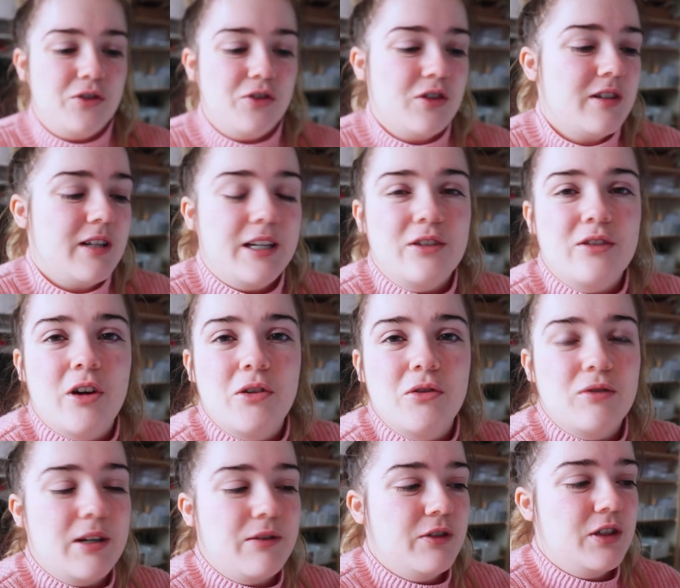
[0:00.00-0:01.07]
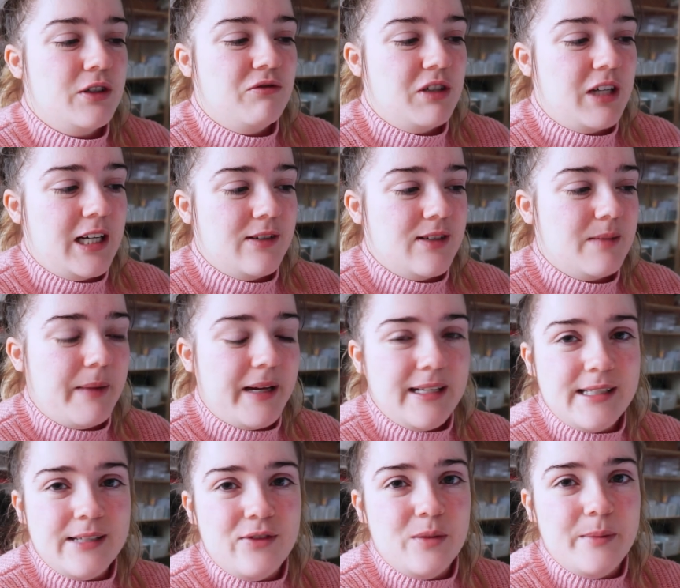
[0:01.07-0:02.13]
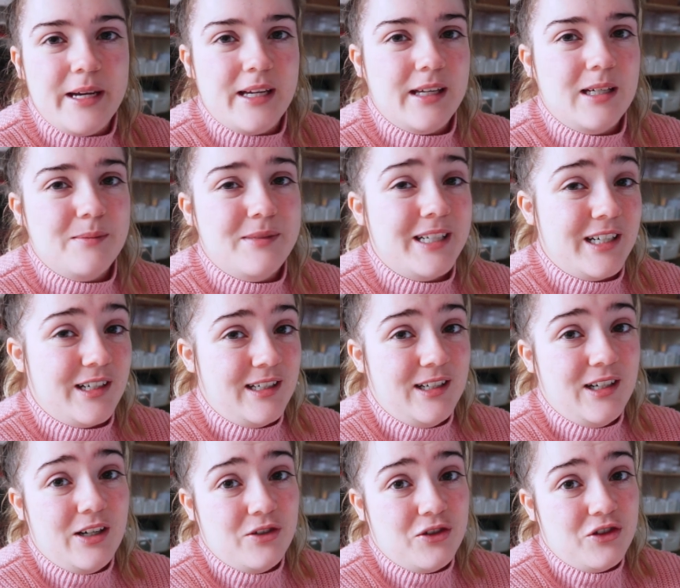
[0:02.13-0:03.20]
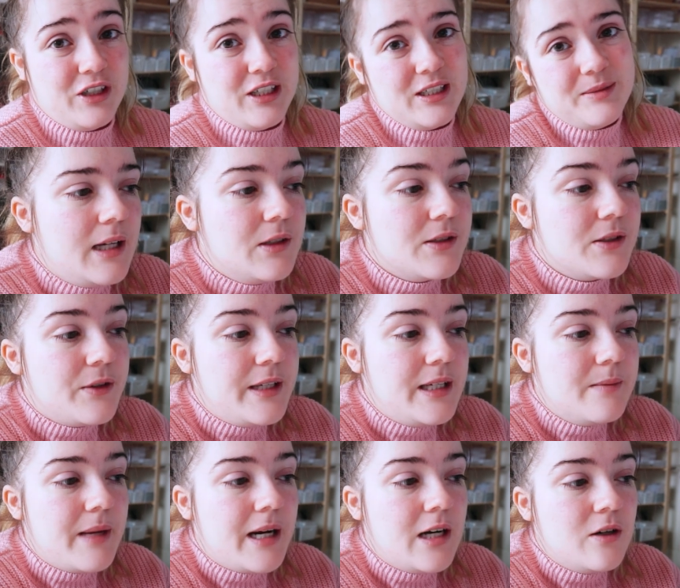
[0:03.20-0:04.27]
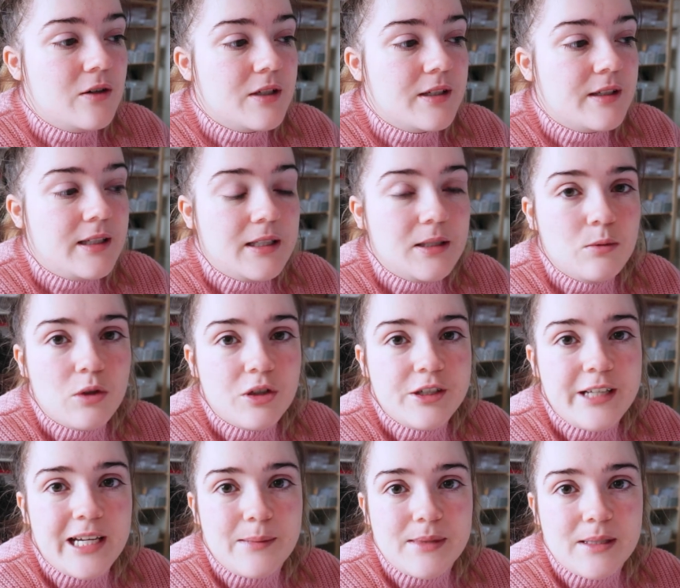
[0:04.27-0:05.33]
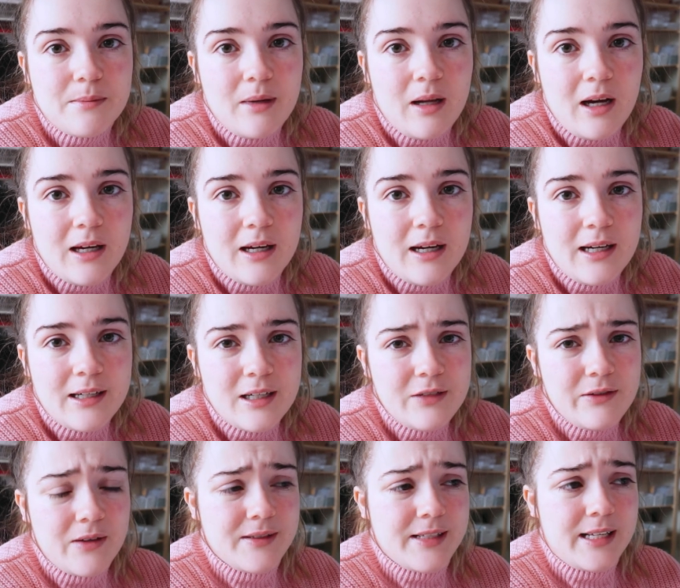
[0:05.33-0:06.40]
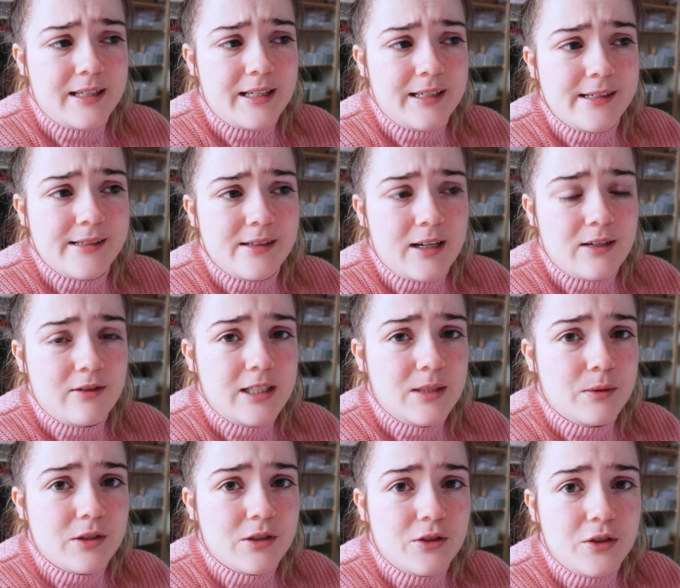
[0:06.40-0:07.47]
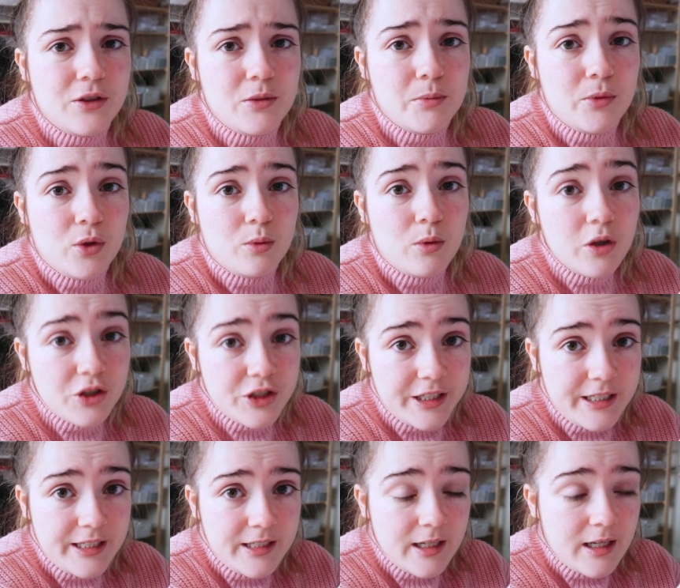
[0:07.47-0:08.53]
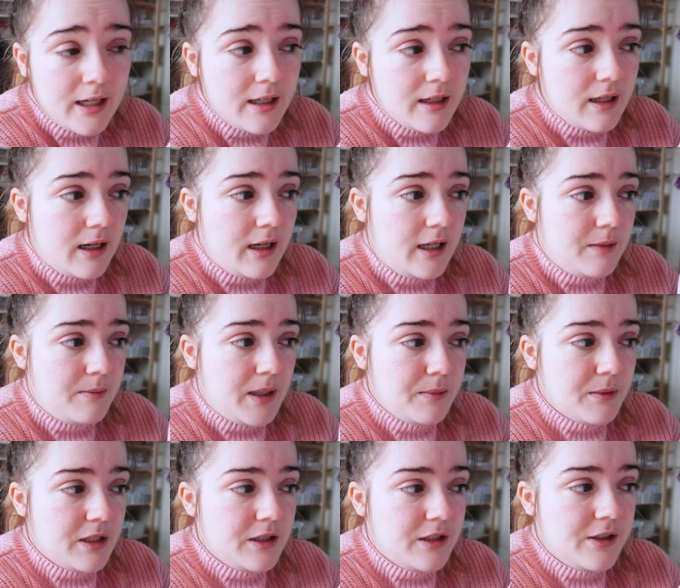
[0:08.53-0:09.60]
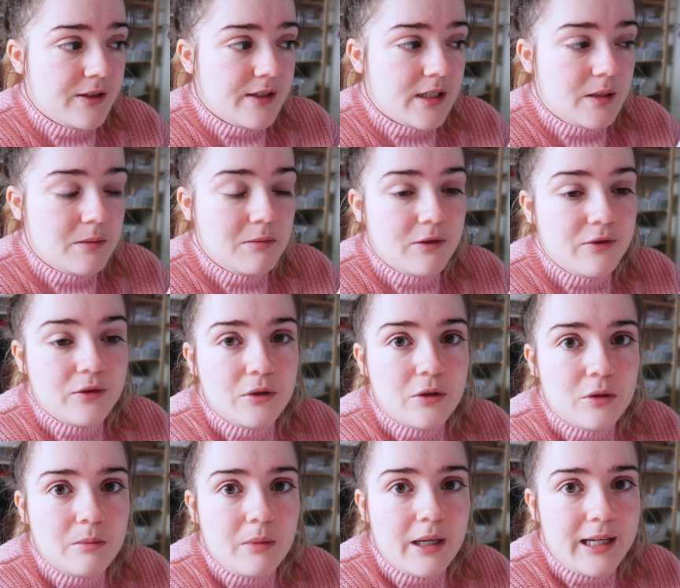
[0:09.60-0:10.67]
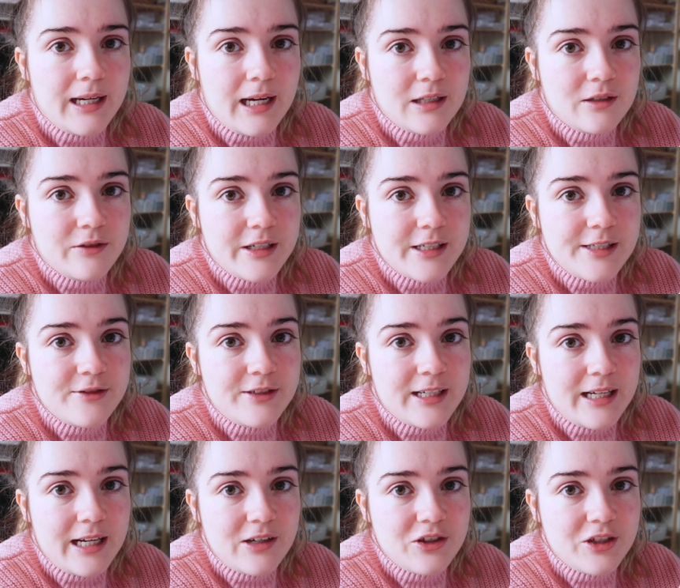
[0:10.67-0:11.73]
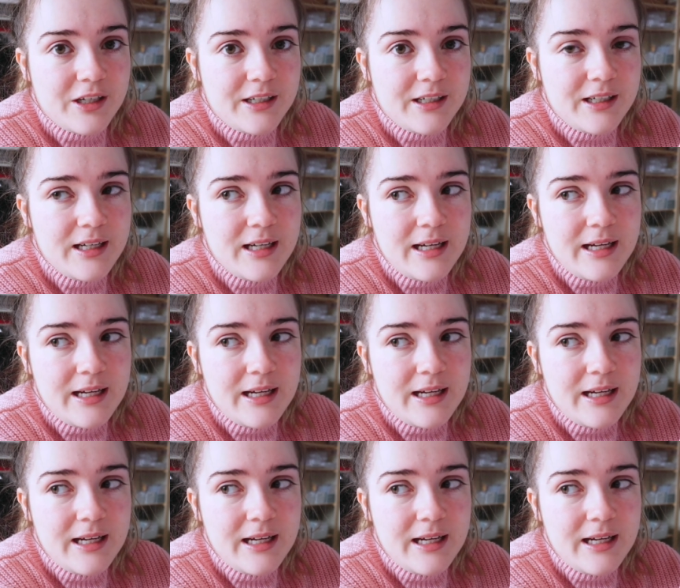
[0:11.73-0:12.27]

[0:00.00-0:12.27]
you just like know you're never gonna run out of space if you're making a particularly large drink. I also emailed the washi tape supplier. I don't know if I've said this. I really want to do more washi. I'm gonna do some for my anniversary collection,